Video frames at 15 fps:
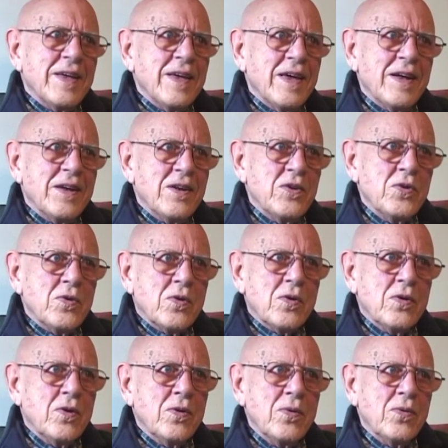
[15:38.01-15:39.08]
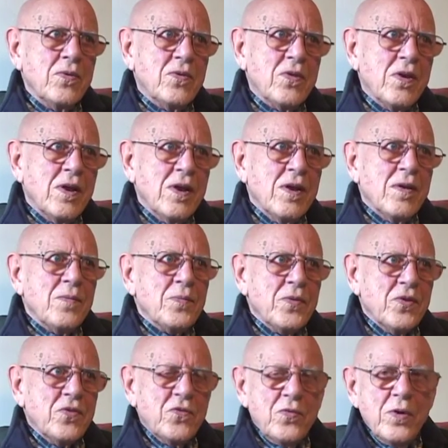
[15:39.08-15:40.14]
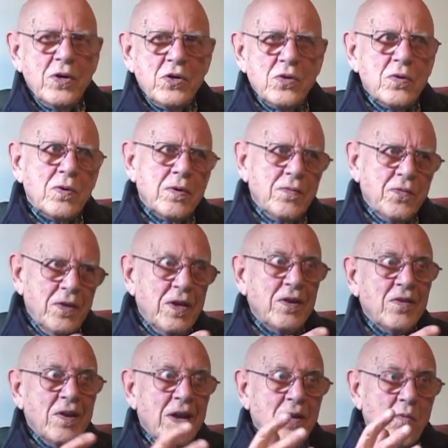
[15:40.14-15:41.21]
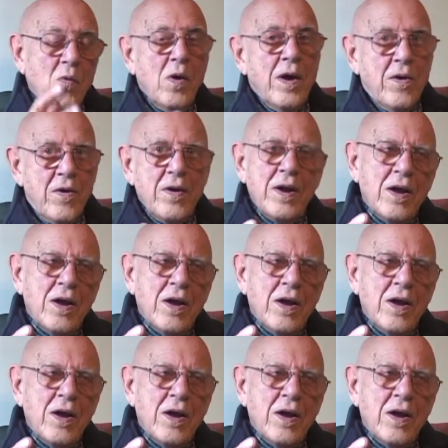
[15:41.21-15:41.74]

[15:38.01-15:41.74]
and you can use the structure of things like water.